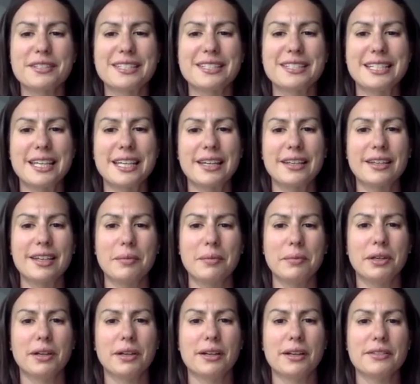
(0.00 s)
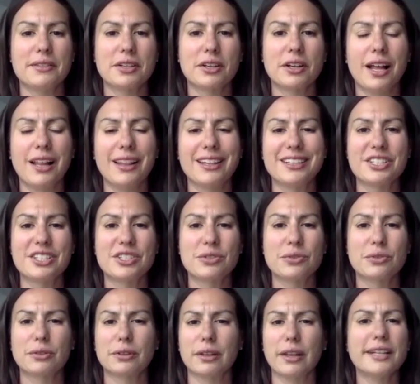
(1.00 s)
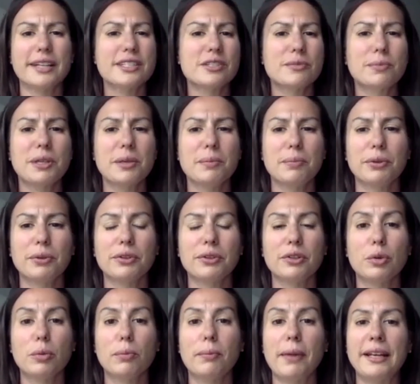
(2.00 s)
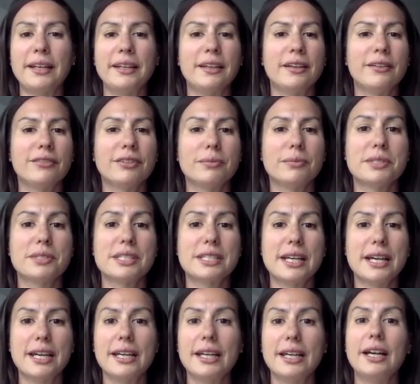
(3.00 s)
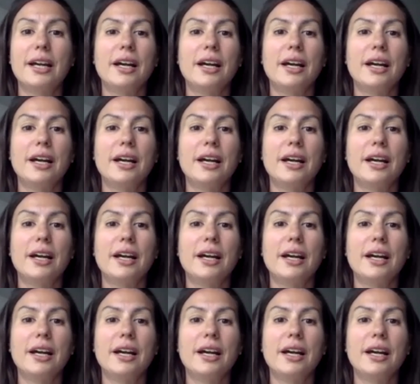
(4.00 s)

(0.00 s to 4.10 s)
Tegan came here as a college student. Lots of people do. Many of them stay.